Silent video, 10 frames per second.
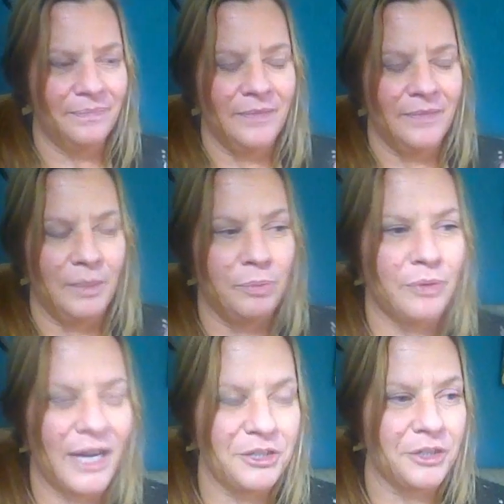the
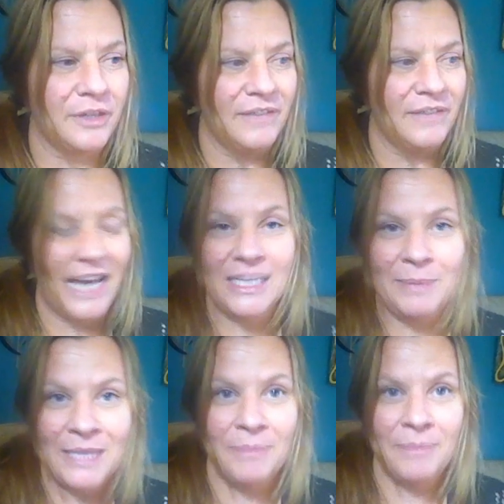pressure of it
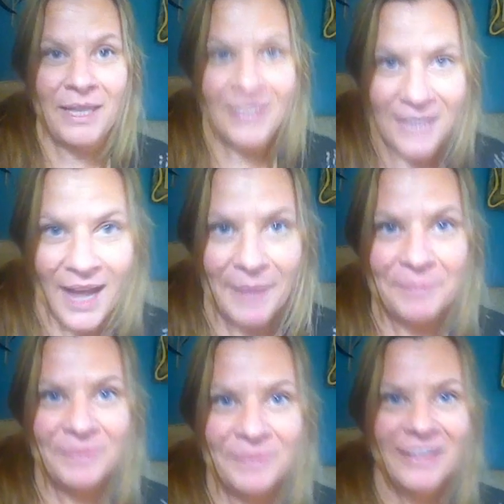has to be done by this
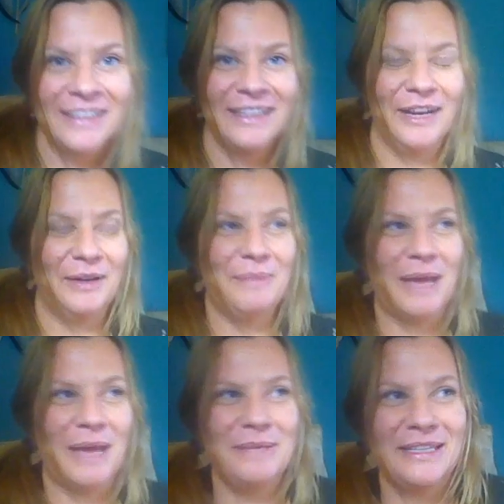time, you know.
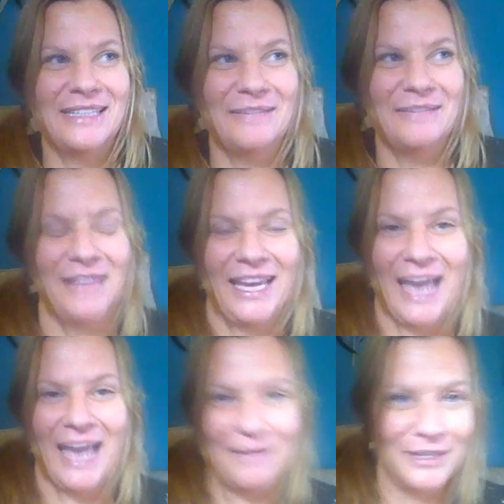And maybe it's even
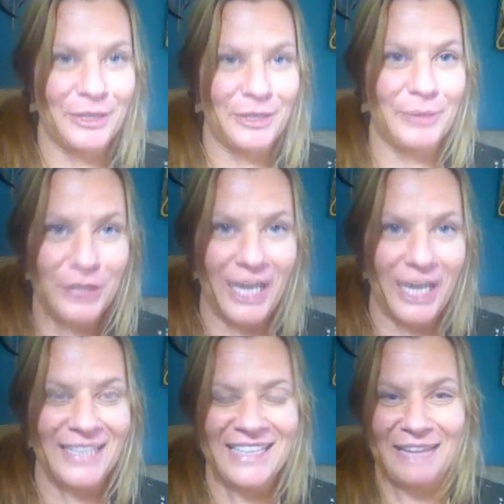like having so much
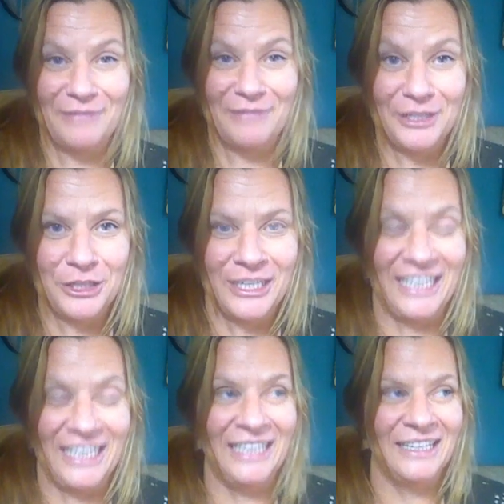hindsight
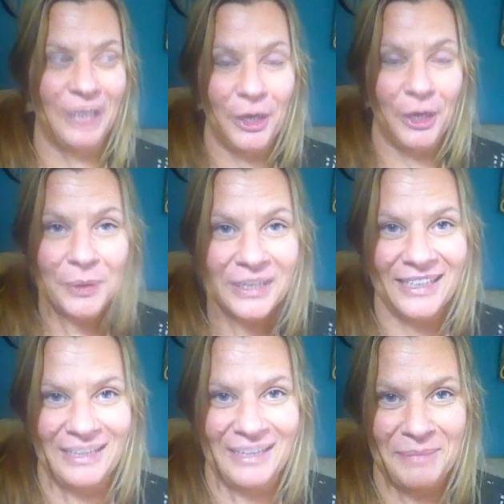vision
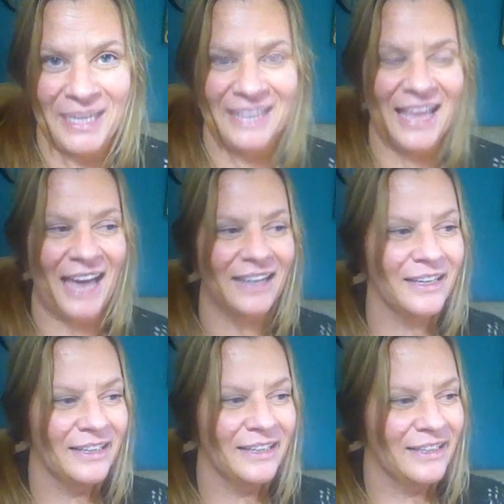encoded in me
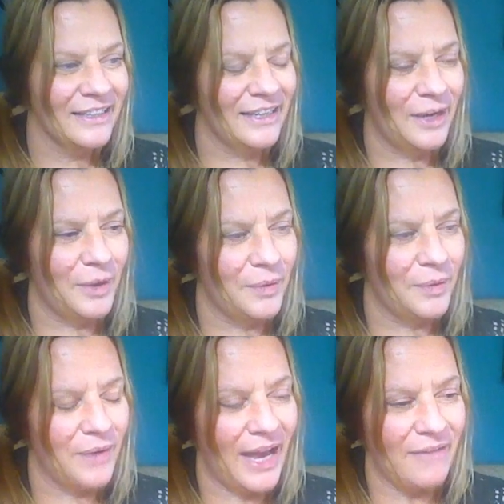that, you
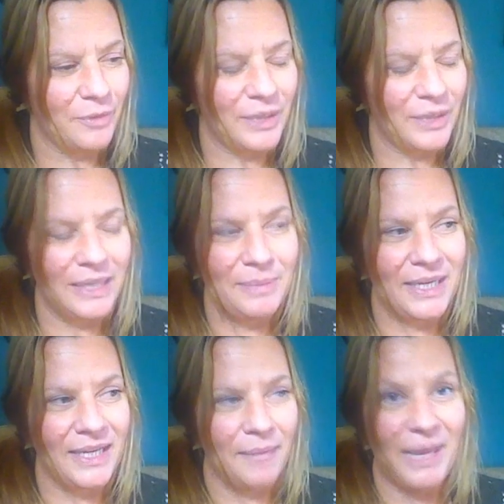know, I have a really
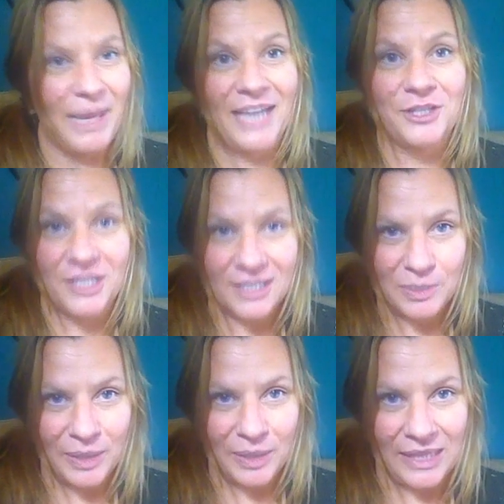big
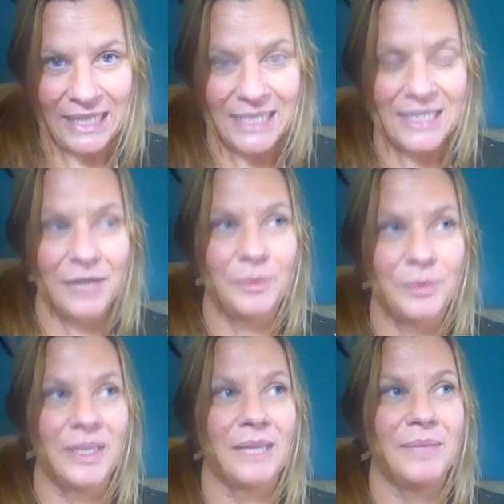patience with things and
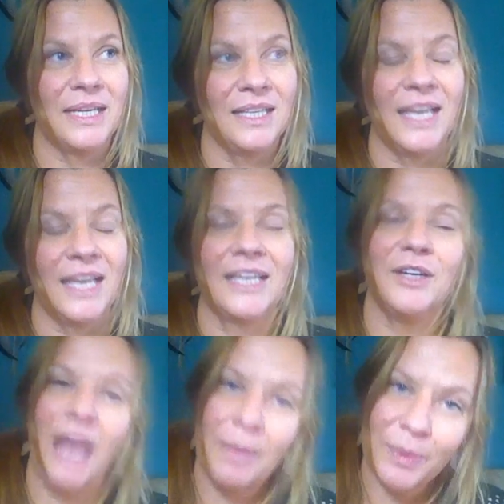a really big, like,
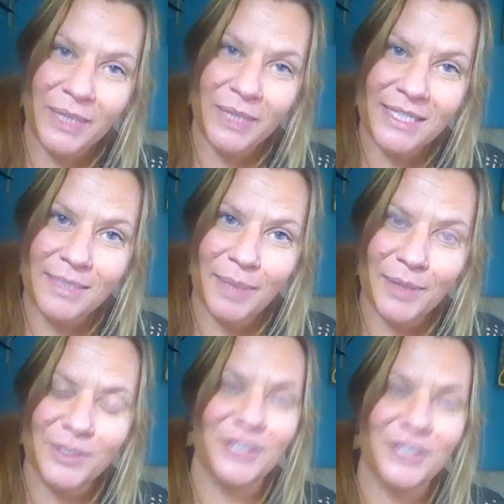it'll happen when it's
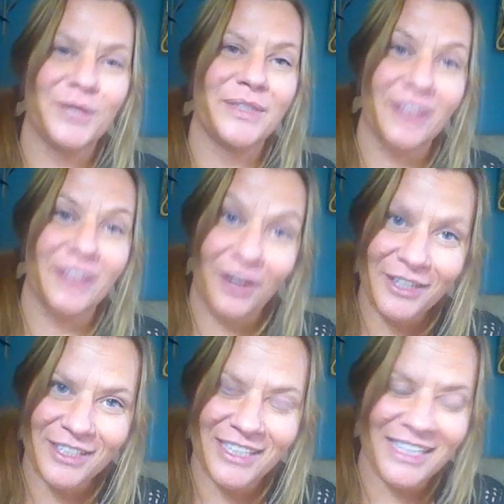supposed to, it's all
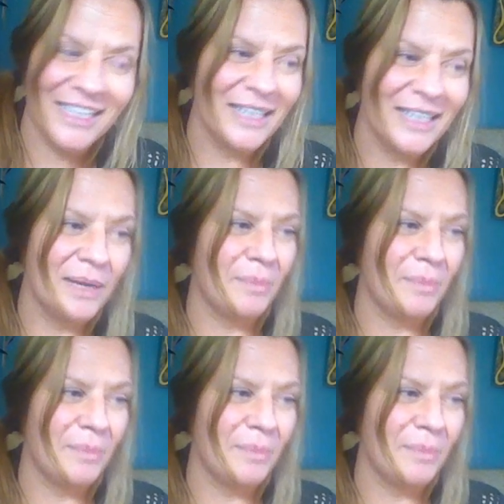good.